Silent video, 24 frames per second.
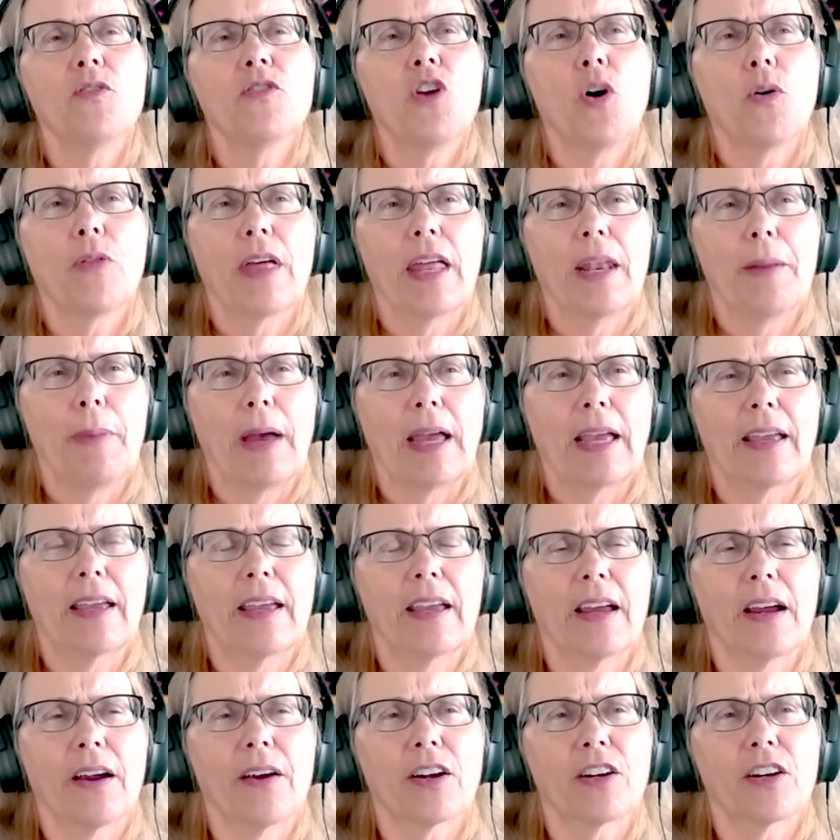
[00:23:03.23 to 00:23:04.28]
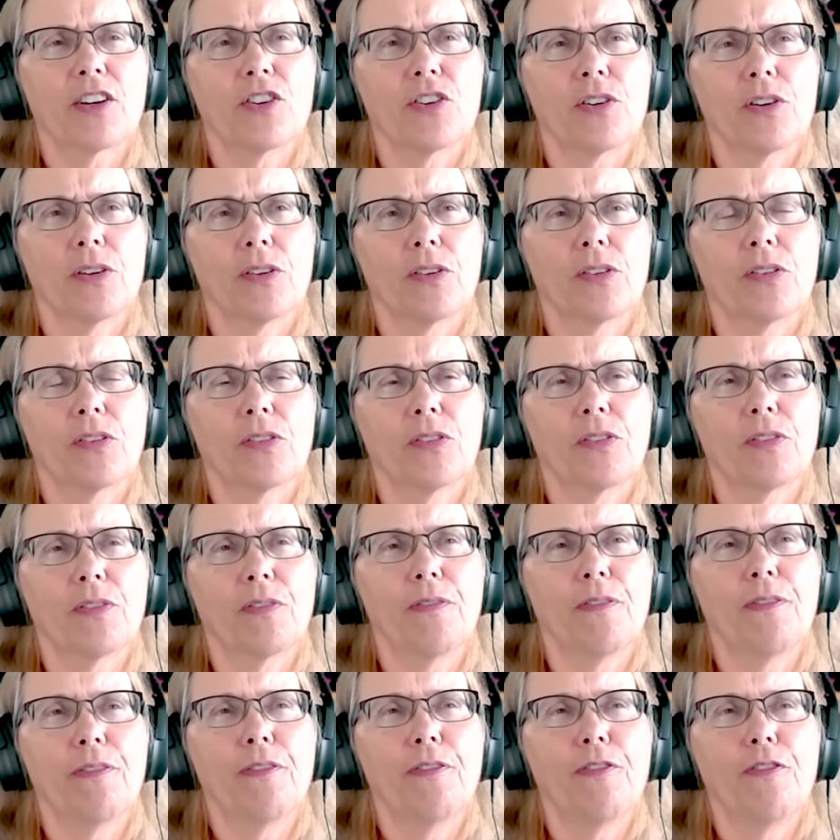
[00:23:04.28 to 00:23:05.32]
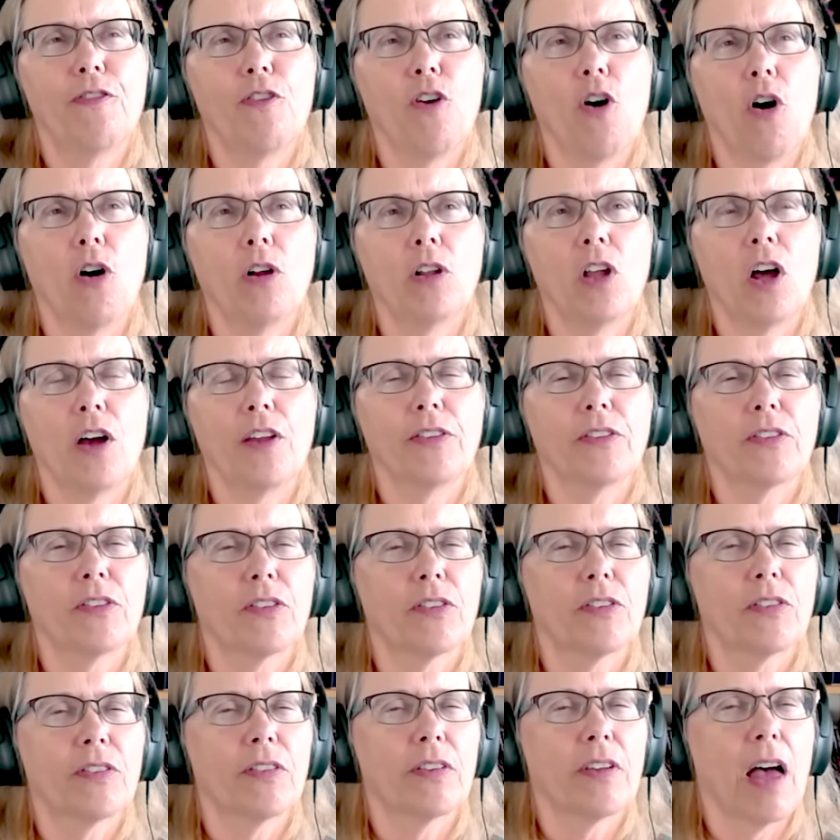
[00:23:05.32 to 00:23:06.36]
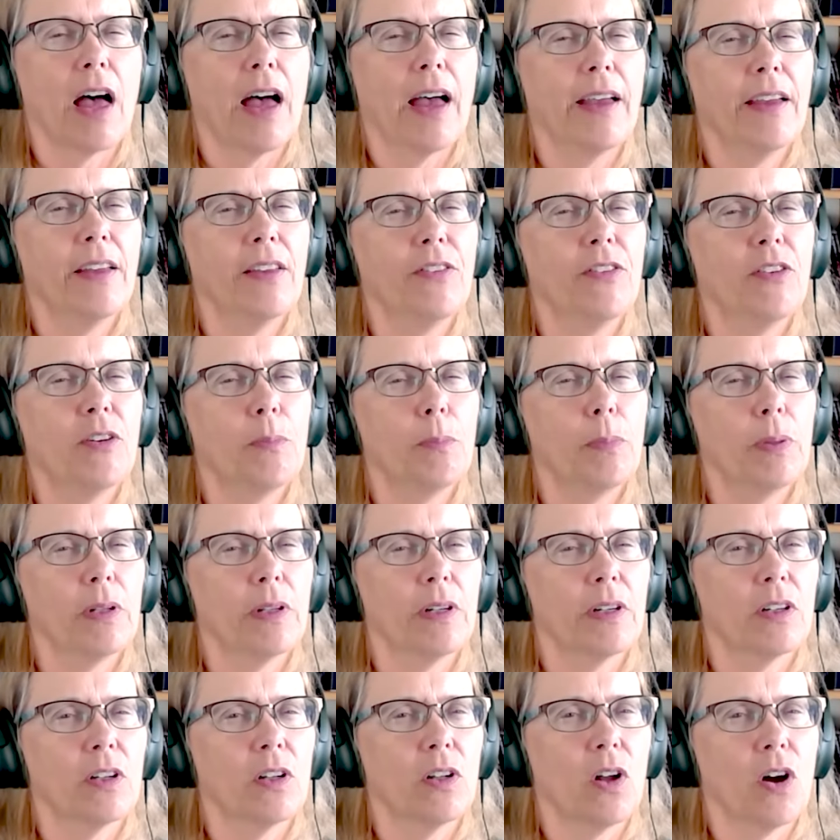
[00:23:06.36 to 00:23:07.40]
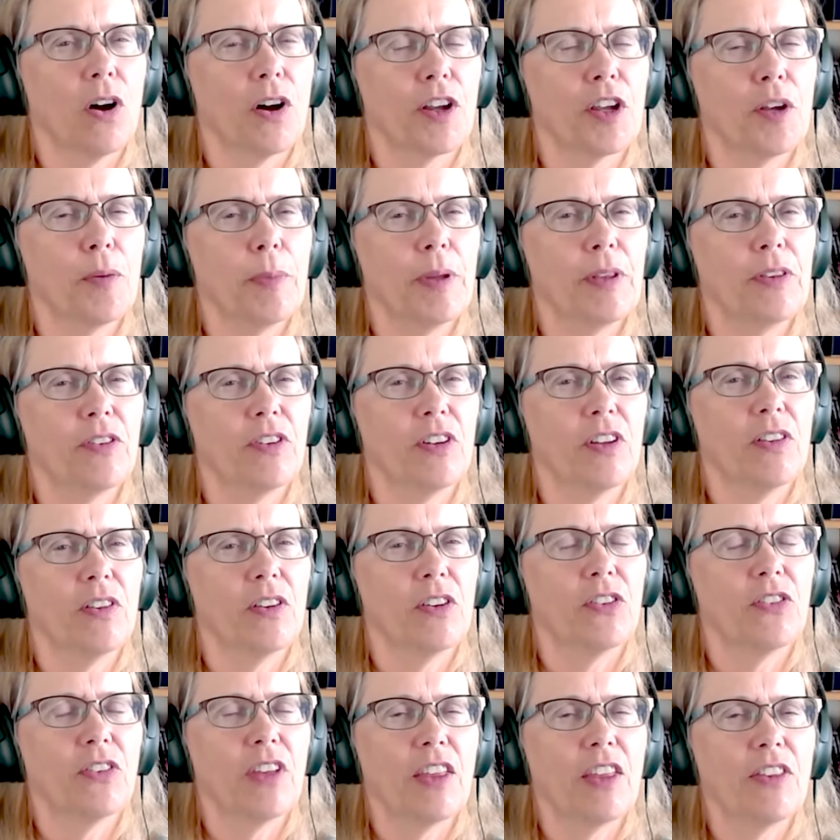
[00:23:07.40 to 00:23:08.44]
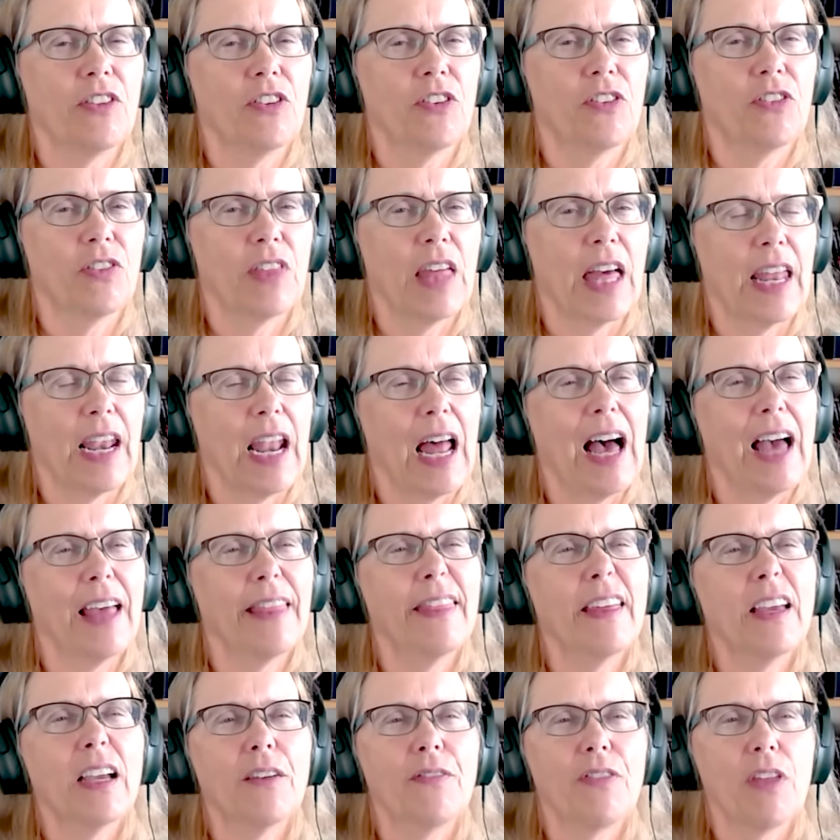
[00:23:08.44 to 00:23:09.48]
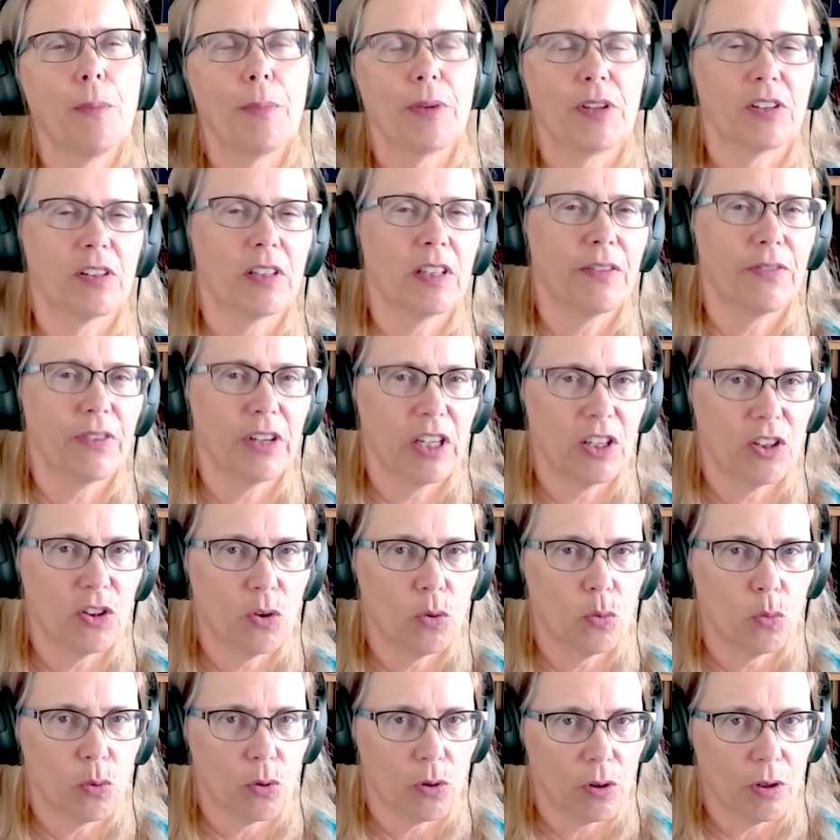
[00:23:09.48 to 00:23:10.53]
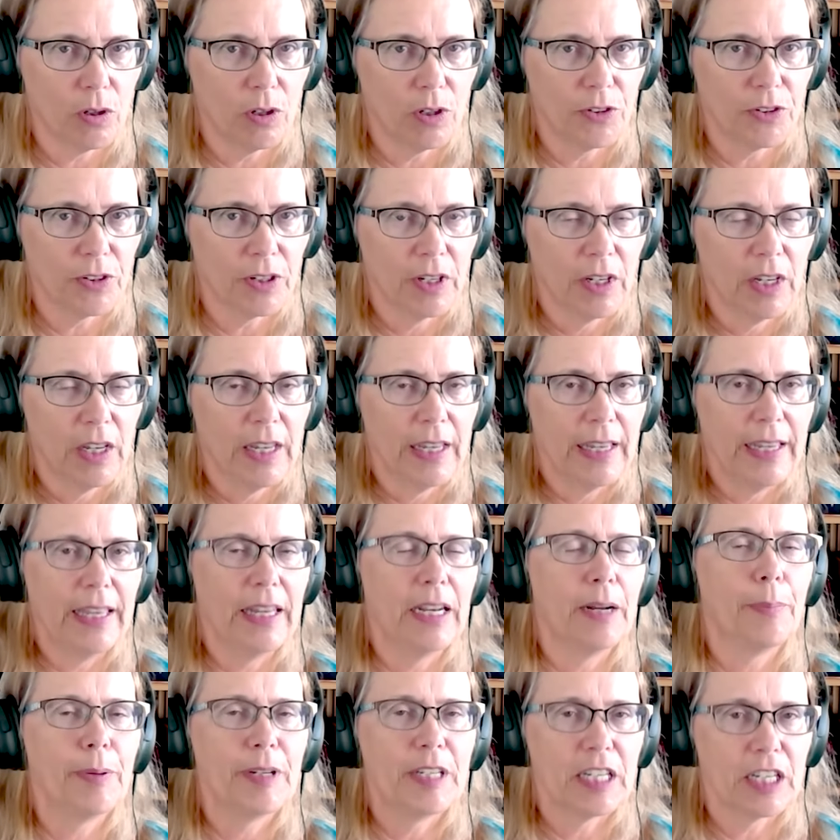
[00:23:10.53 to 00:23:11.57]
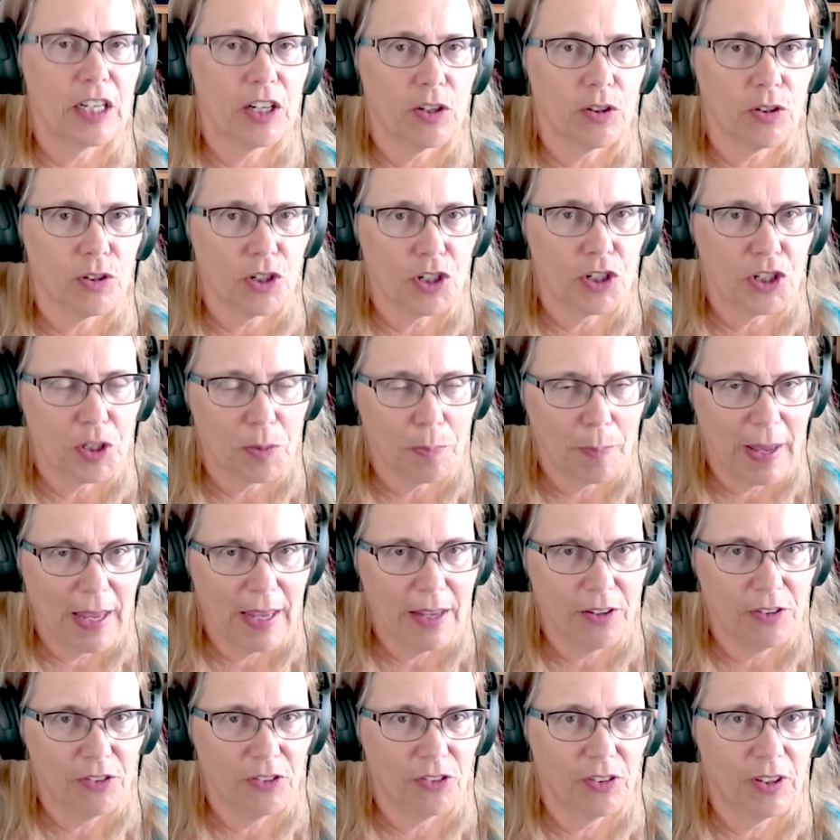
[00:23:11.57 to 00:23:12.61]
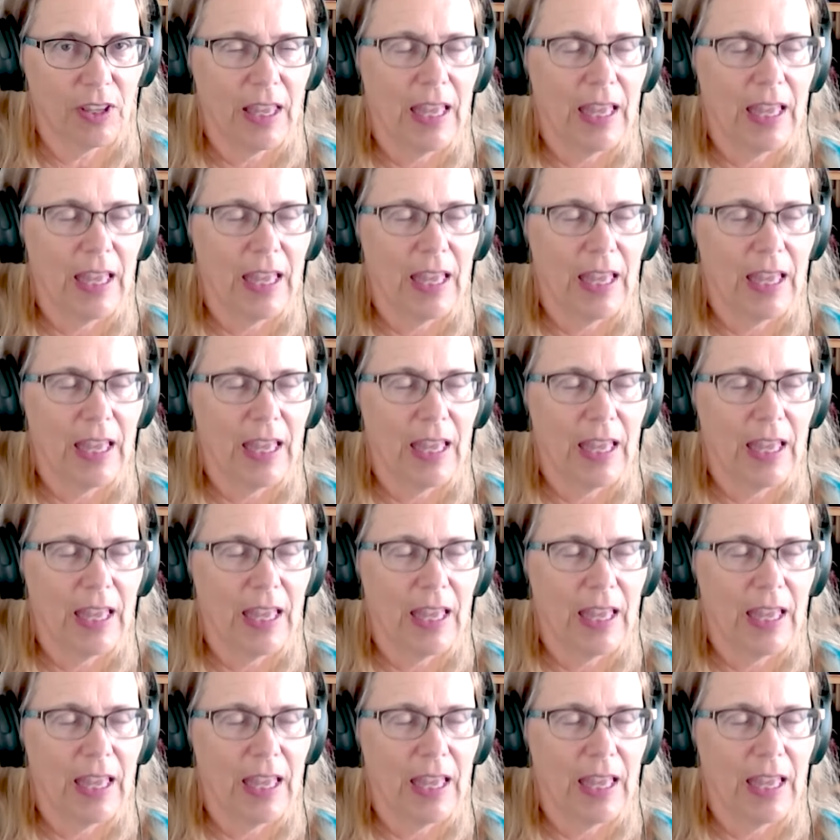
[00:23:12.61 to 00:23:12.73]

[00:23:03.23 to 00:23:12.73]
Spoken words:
that my characters fall on sides in political arguments, in the sense that I think of them as living in the world in a particular space,